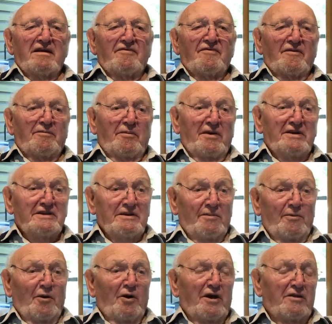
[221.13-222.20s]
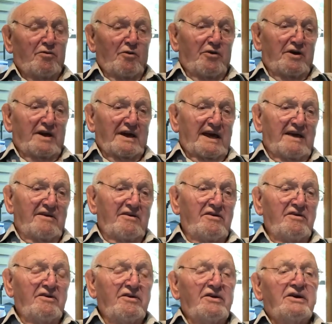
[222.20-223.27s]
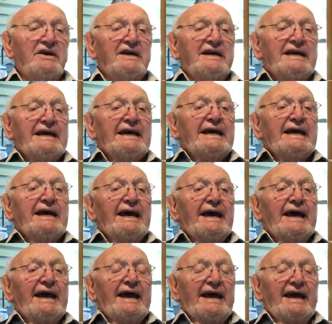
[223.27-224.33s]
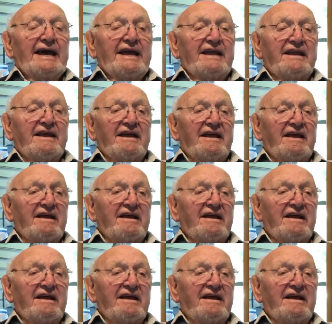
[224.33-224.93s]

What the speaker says: a bunch of boys were together, and